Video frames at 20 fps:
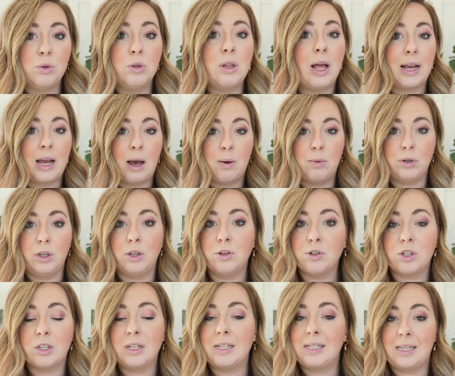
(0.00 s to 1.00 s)
Like, I will
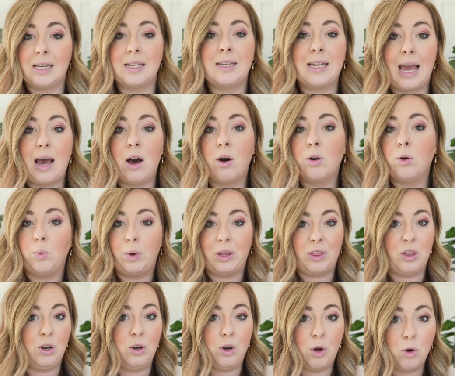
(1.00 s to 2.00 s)
usually sit down with
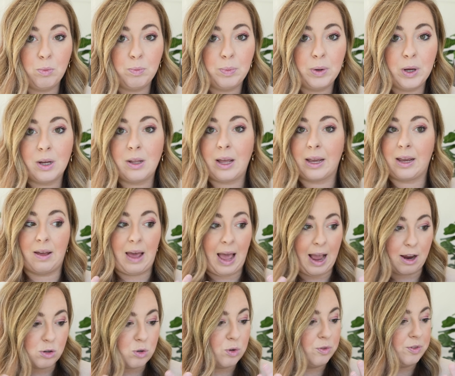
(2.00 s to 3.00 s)
a notebook, like an
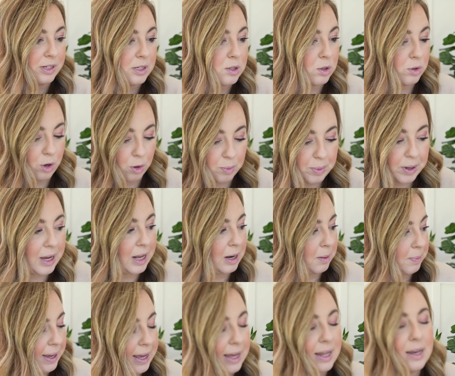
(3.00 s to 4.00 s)
actual physical notebook and a
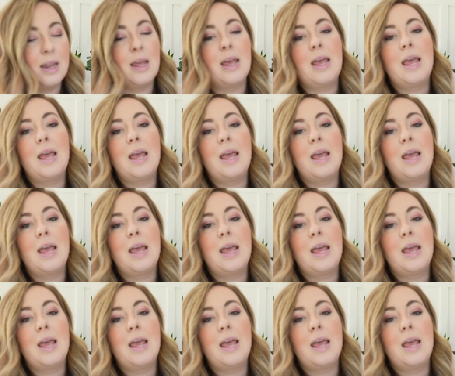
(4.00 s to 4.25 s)
pen,